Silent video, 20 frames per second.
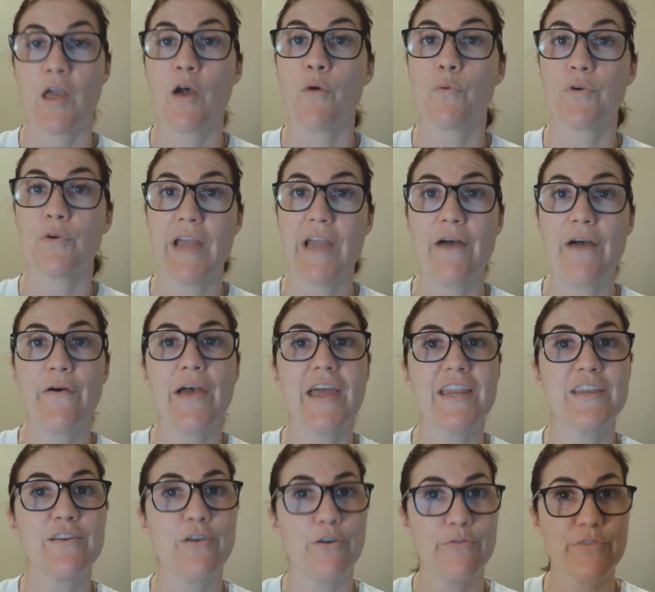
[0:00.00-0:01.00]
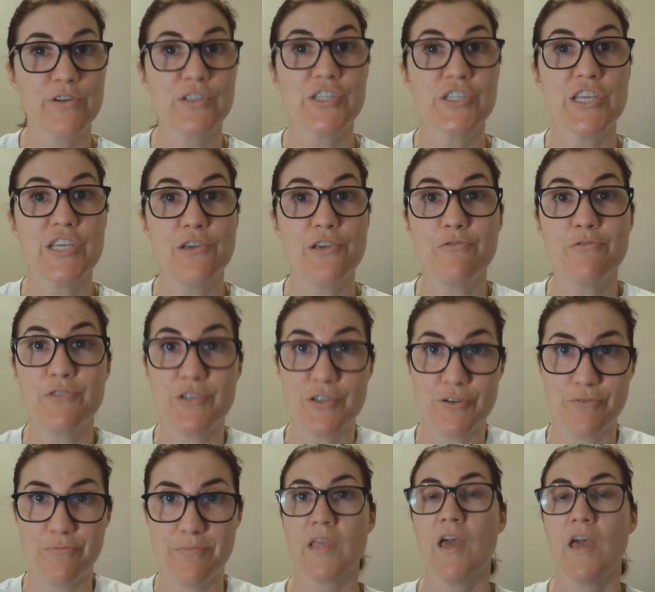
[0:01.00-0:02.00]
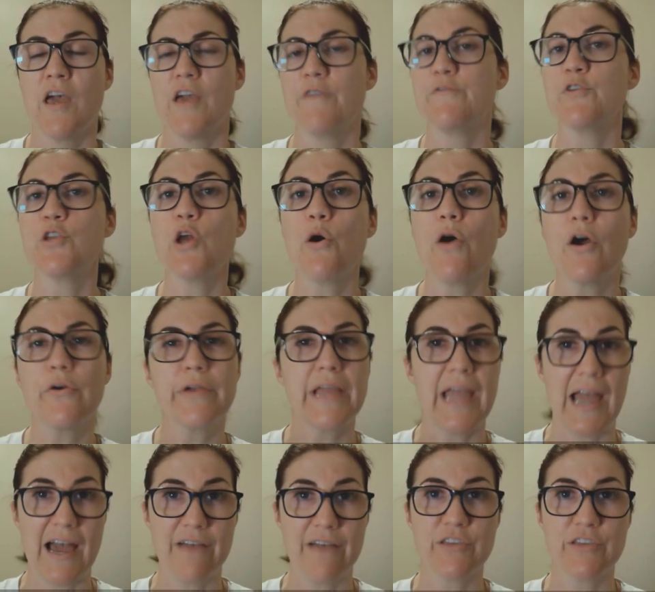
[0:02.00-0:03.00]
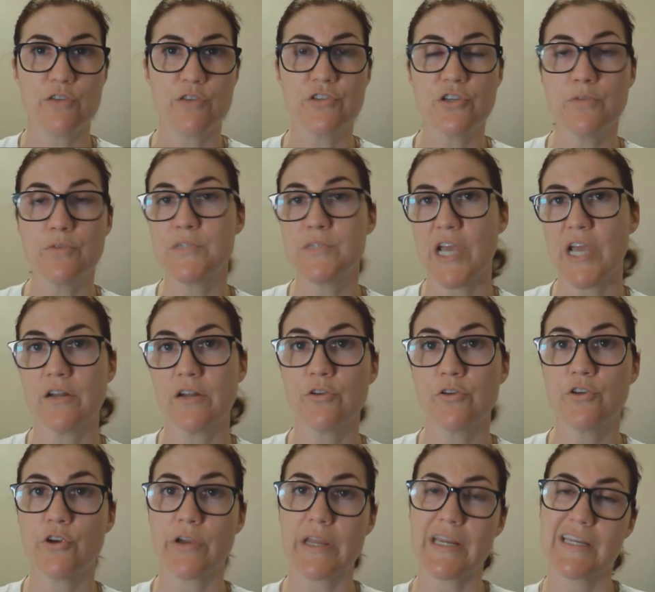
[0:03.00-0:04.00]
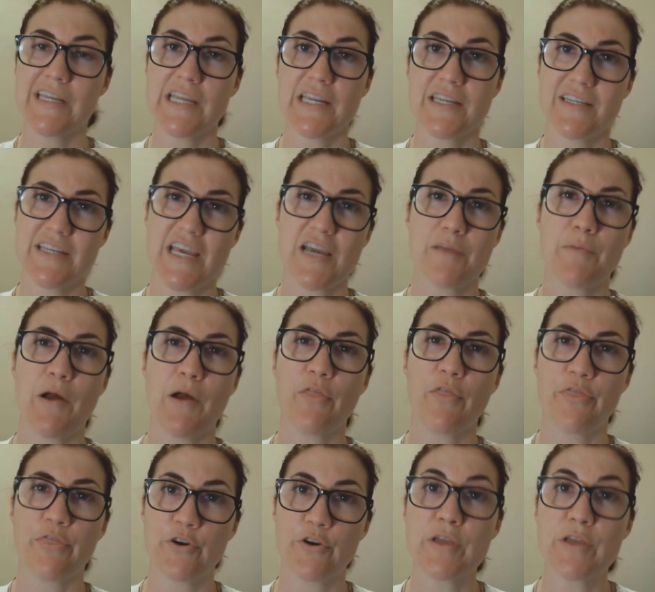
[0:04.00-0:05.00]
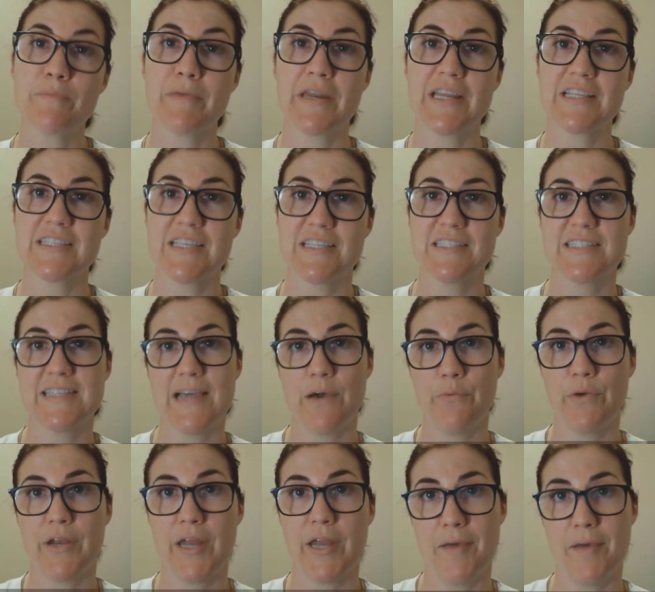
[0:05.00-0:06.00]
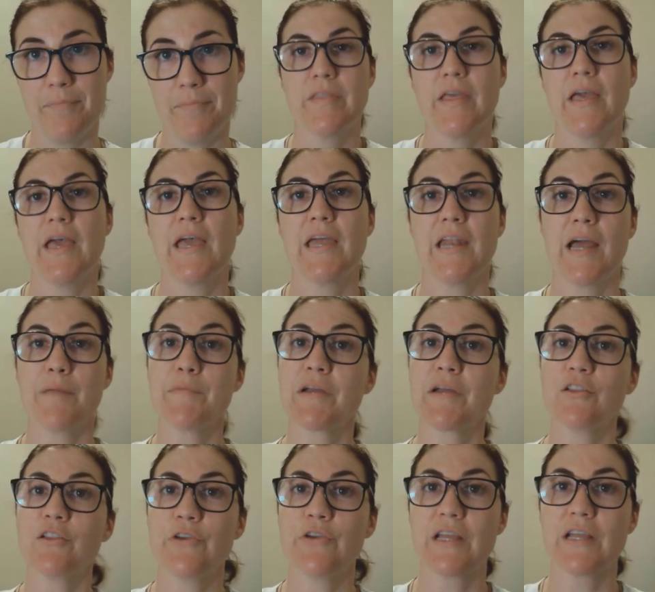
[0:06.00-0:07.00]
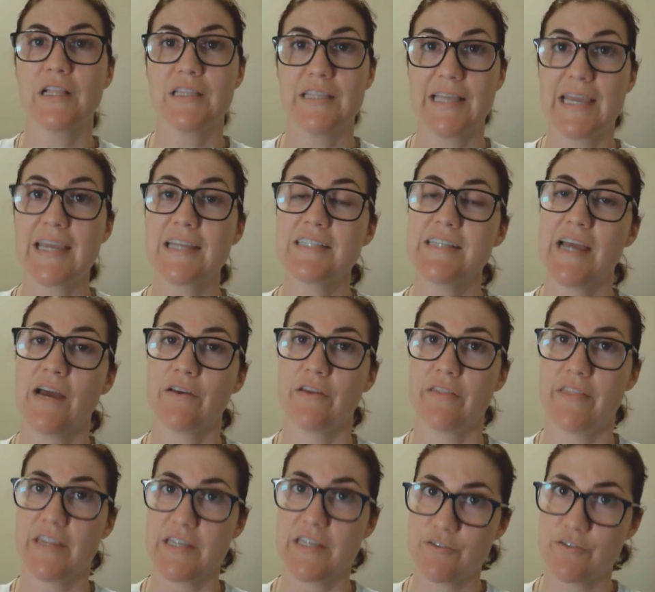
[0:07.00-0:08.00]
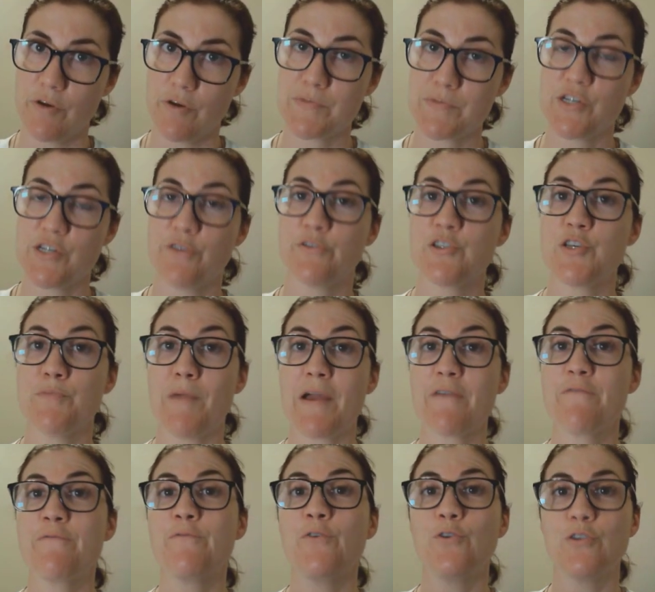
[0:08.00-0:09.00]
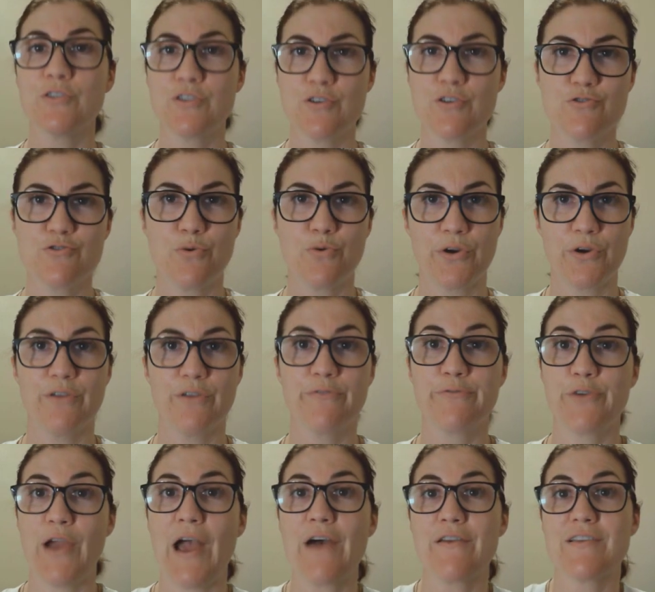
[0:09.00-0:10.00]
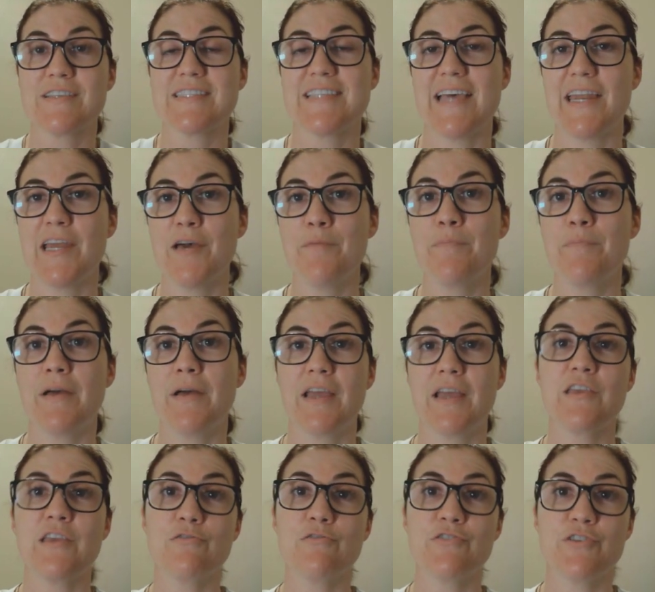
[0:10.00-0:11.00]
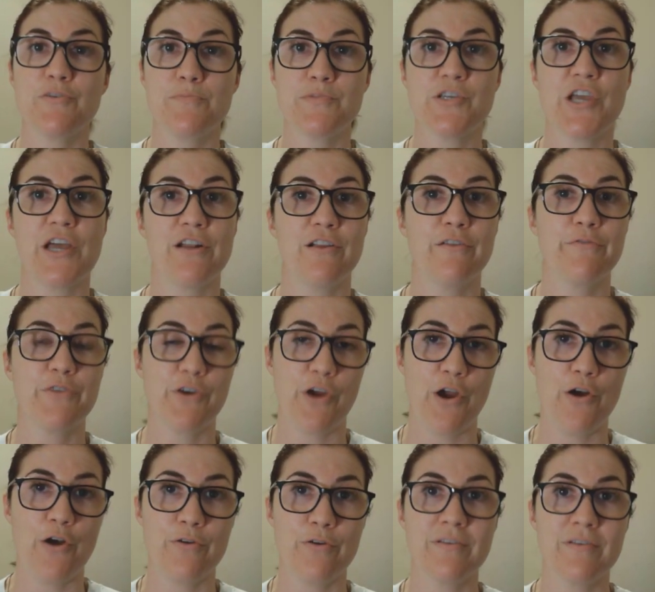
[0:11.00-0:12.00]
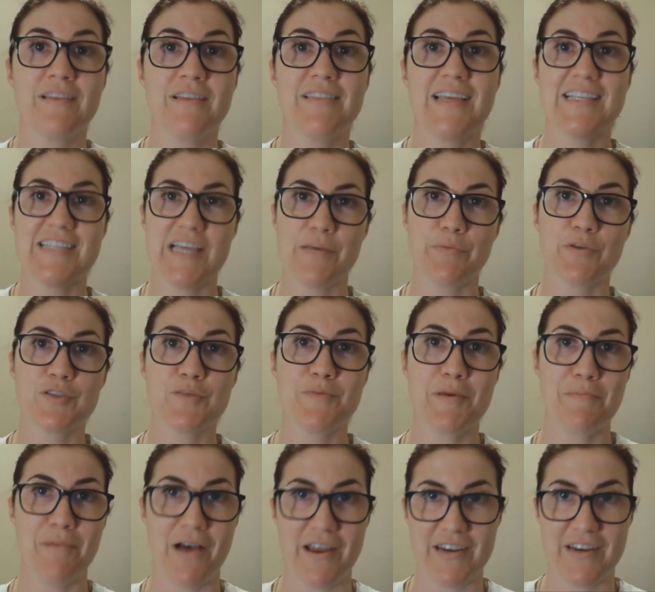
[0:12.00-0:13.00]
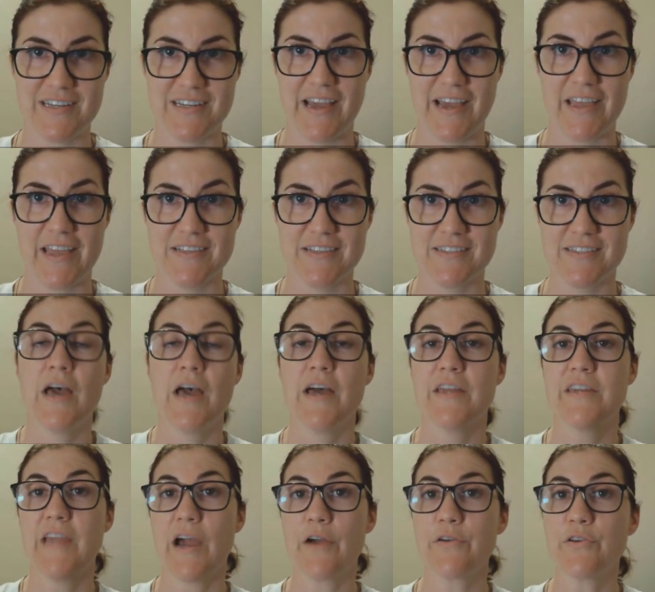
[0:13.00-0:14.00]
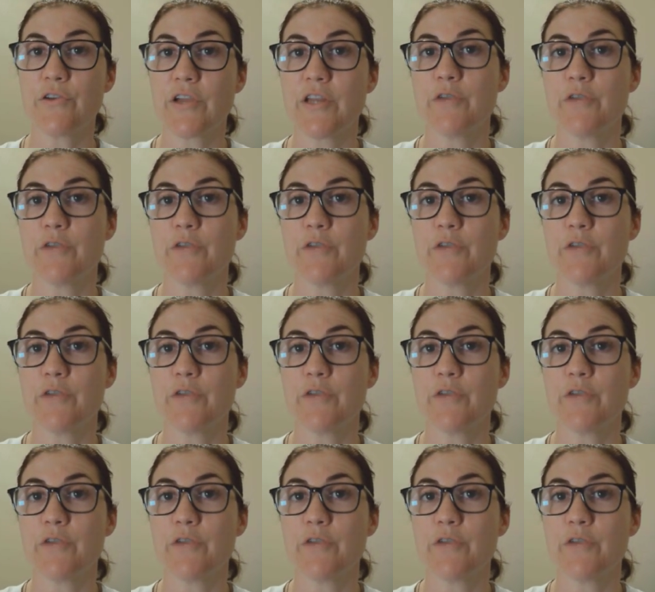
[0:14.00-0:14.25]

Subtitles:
We're now headed over to YouTube. If you don't already have a YouTube channel, you're going to need to take about 30 minutes and set one up. And I'm including a link down in the description to my full tutorial for how to set up a YouTube channel of your own that's able to be monetized. Now you're going to